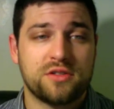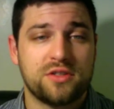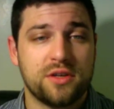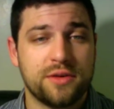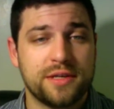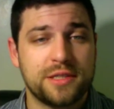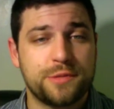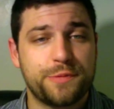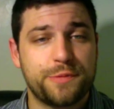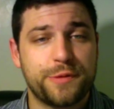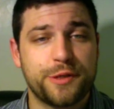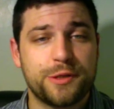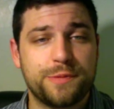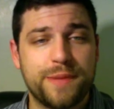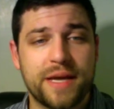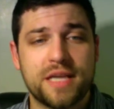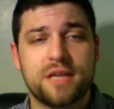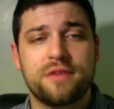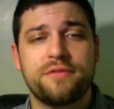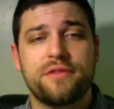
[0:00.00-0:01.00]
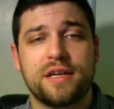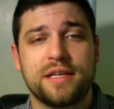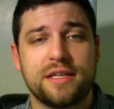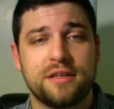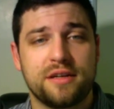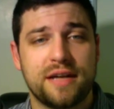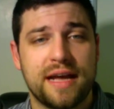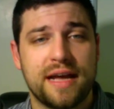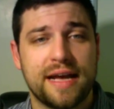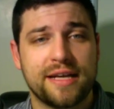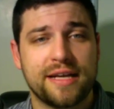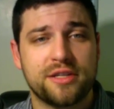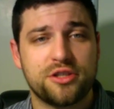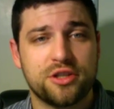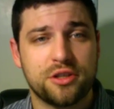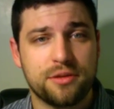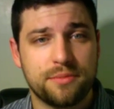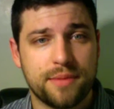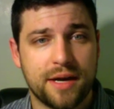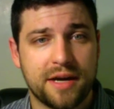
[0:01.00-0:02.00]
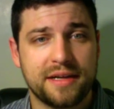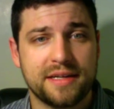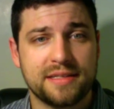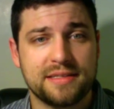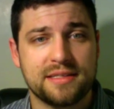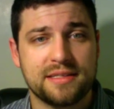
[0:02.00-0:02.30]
So his perspective on international markets